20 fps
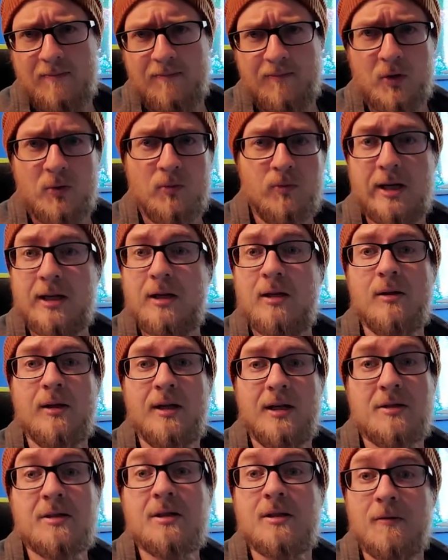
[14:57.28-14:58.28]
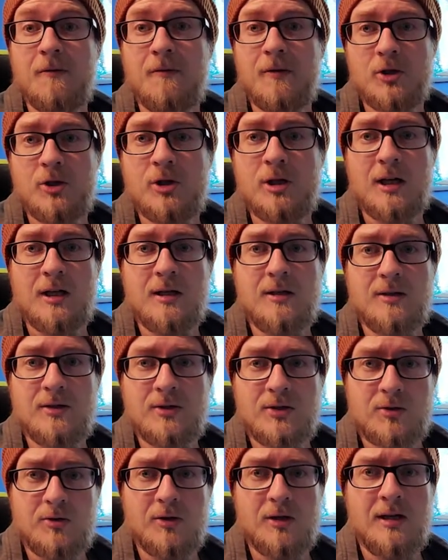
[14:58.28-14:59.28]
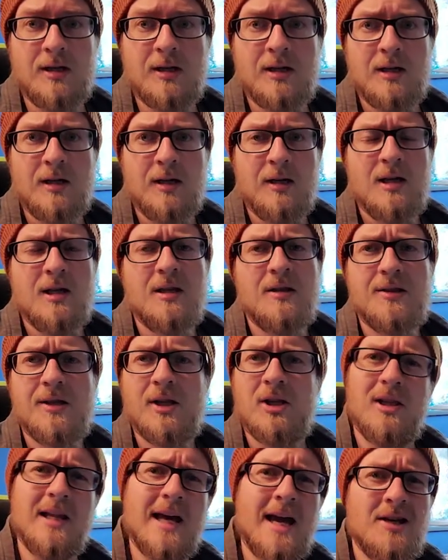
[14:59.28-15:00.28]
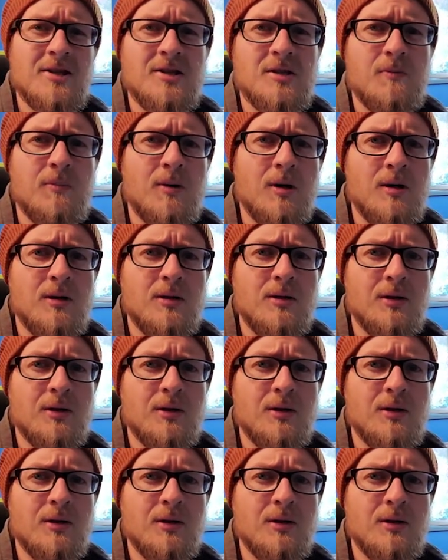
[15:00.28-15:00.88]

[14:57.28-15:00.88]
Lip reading: regulates the fishing industry. The last part